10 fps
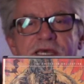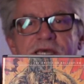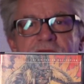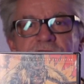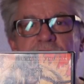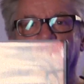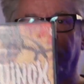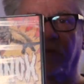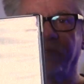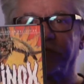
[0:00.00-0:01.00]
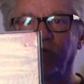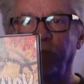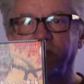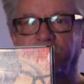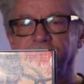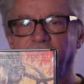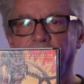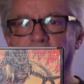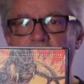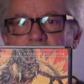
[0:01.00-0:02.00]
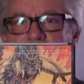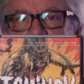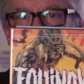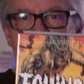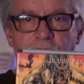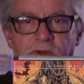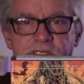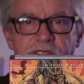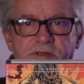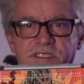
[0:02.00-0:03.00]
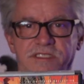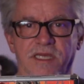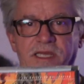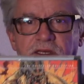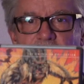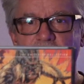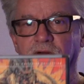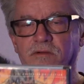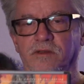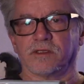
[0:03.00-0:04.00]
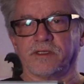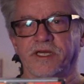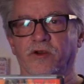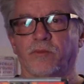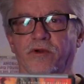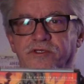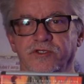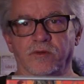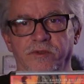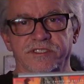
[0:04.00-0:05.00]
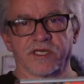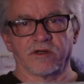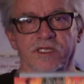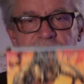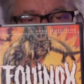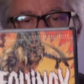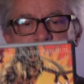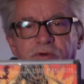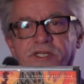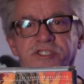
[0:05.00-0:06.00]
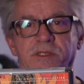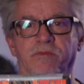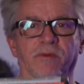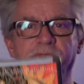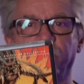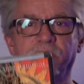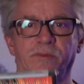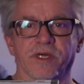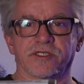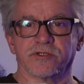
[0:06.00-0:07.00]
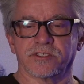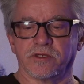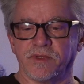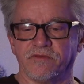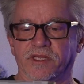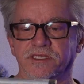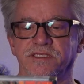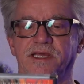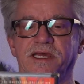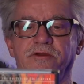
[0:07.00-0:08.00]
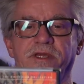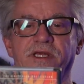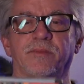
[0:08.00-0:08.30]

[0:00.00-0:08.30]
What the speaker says: you could probably still pick this up on the Criterion site or, you know, Barnes Noble, etc. And it's probably pretty cheap, probably 20 bucks or so, even less than that you can get it.